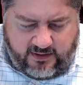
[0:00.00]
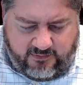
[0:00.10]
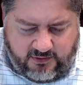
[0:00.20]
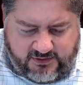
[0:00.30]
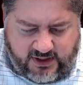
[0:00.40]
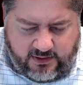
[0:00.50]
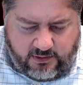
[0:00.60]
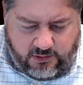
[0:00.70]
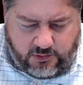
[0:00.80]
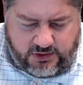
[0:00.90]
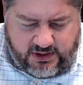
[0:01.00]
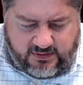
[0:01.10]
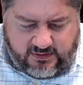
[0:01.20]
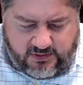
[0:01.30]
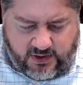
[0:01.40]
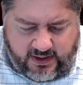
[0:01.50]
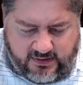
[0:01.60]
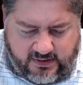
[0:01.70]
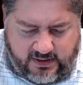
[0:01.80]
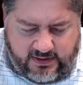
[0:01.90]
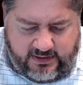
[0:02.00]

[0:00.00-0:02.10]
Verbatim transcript: of your Son, our Lord Jesus Christ,